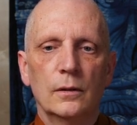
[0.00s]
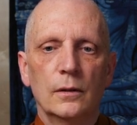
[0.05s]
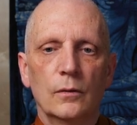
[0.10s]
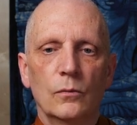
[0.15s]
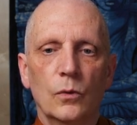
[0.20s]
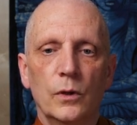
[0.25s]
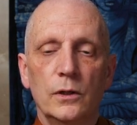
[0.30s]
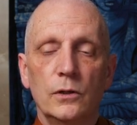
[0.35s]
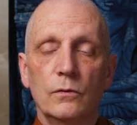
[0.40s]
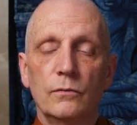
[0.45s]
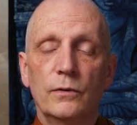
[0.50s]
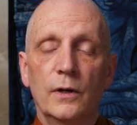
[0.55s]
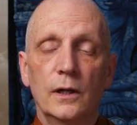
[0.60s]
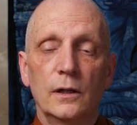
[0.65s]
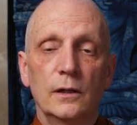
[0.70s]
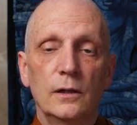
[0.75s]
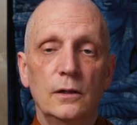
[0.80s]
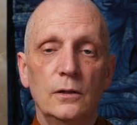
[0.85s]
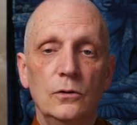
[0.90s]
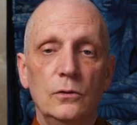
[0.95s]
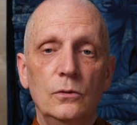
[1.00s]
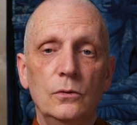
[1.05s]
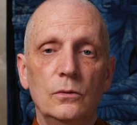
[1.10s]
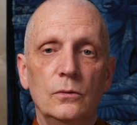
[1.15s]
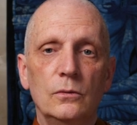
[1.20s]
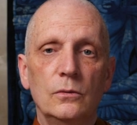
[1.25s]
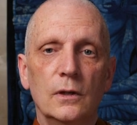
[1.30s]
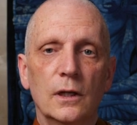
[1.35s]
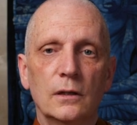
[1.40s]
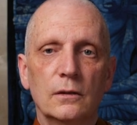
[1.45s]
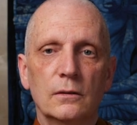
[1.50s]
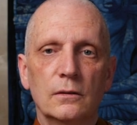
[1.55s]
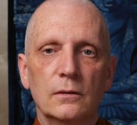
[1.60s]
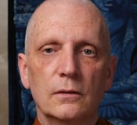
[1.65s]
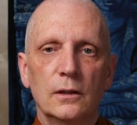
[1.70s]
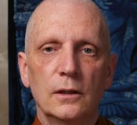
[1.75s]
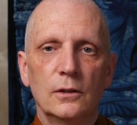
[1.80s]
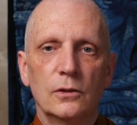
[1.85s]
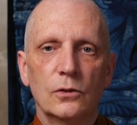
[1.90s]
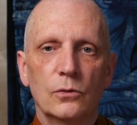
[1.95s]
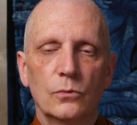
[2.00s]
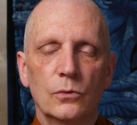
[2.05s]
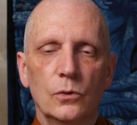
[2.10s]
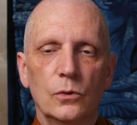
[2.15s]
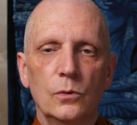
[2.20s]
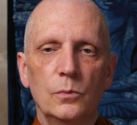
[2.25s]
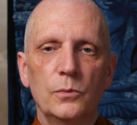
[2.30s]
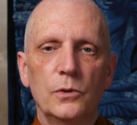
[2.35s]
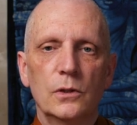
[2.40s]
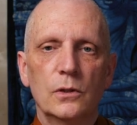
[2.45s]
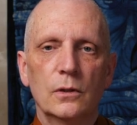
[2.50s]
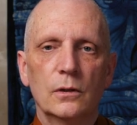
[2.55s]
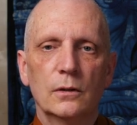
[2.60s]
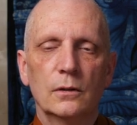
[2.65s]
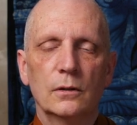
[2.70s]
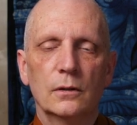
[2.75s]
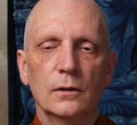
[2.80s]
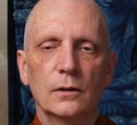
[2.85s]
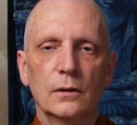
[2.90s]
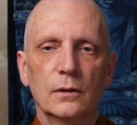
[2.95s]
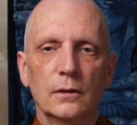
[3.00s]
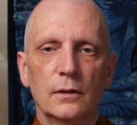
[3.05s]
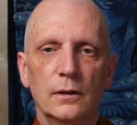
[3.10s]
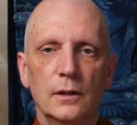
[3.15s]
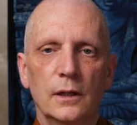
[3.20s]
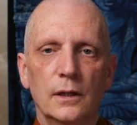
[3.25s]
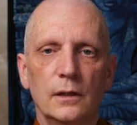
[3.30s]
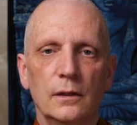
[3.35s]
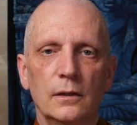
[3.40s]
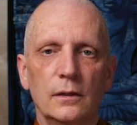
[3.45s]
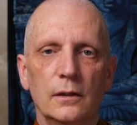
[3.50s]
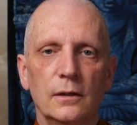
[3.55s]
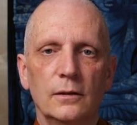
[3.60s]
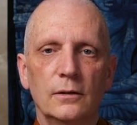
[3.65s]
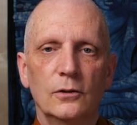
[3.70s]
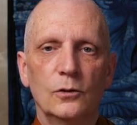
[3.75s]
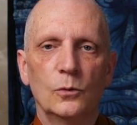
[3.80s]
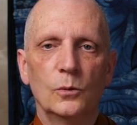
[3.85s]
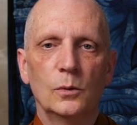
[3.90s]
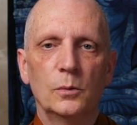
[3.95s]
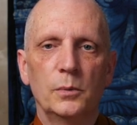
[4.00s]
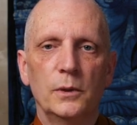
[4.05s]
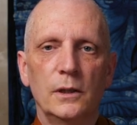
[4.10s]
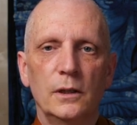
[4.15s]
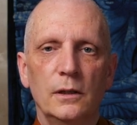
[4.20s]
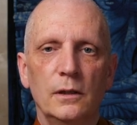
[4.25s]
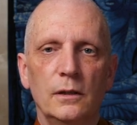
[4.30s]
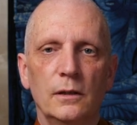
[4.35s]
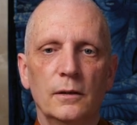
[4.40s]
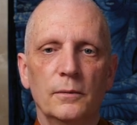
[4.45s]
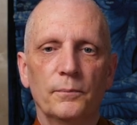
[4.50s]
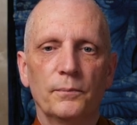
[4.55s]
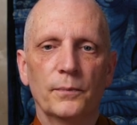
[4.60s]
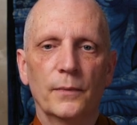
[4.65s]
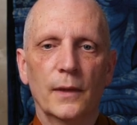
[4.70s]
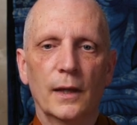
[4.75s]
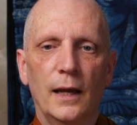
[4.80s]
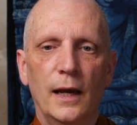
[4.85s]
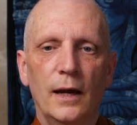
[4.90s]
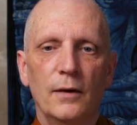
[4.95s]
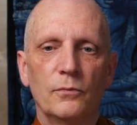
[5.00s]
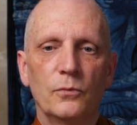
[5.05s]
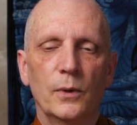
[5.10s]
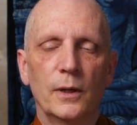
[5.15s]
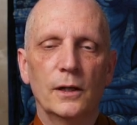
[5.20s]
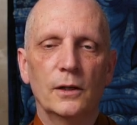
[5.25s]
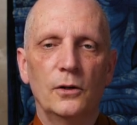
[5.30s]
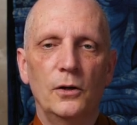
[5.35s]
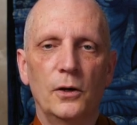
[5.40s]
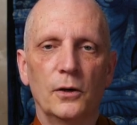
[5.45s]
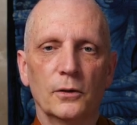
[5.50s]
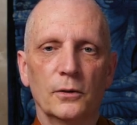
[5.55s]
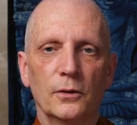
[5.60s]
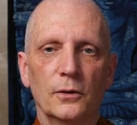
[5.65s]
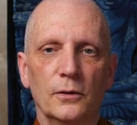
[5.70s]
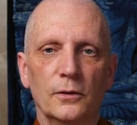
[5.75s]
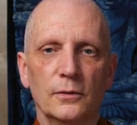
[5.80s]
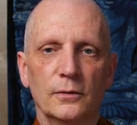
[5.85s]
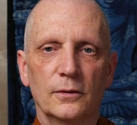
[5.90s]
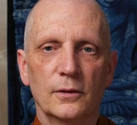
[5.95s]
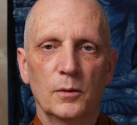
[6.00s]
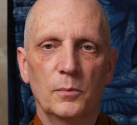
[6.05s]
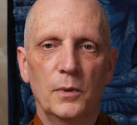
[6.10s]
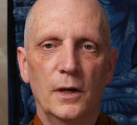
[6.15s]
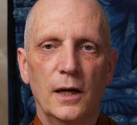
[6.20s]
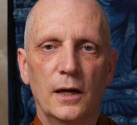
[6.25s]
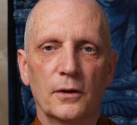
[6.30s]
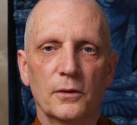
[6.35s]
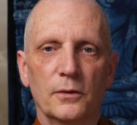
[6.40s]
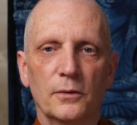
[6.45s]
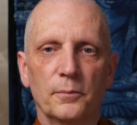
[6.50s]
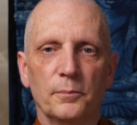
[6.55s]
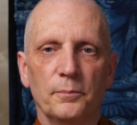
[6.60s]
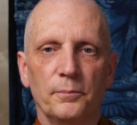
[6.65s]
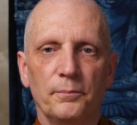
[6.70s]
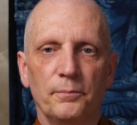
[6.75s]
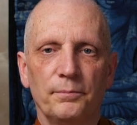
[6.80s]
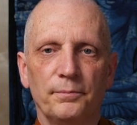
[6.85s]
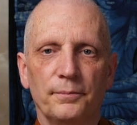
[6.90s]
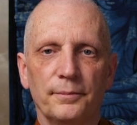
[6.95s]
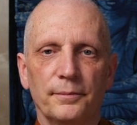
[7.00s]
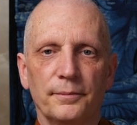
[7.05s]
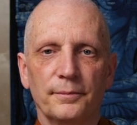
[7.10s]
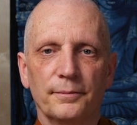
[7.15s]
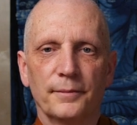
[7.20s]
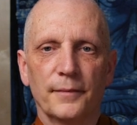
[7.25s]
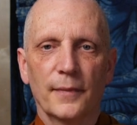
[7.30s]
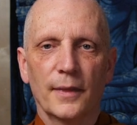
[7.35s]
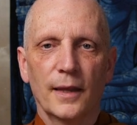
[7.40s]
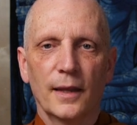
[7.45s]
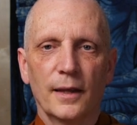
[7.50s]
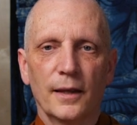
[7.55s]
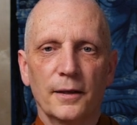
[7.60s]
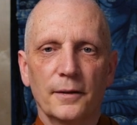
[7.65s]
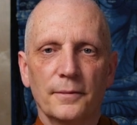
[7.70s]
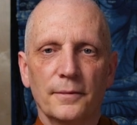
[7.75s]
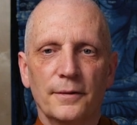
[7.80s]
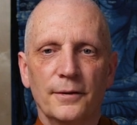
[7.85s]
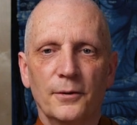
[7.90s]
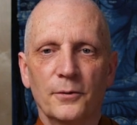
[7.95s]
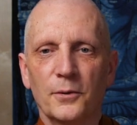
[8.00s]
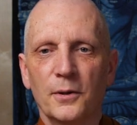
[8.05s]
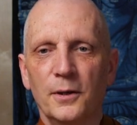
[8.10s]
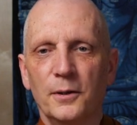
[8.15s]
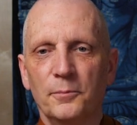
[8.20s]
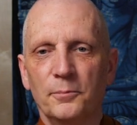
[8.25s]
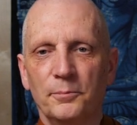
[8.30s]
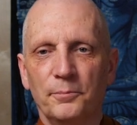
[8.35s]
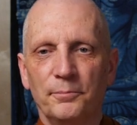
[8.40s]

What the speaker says: when you finally do get into the robes, then you will be halfway along the path. Okay.